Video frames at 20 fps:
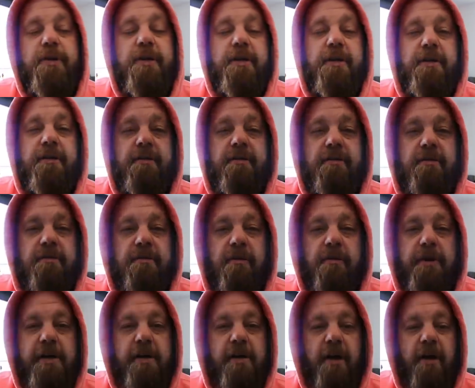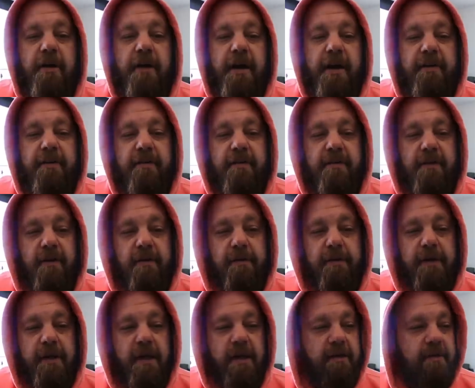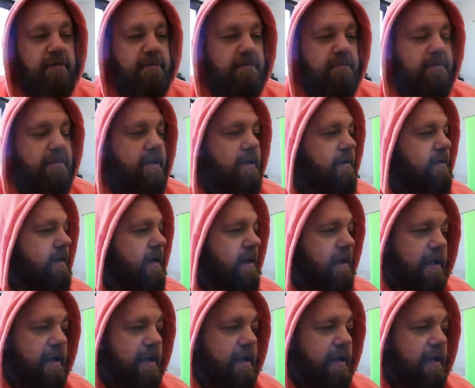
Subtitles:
been in 3 car wrecks overnight. But right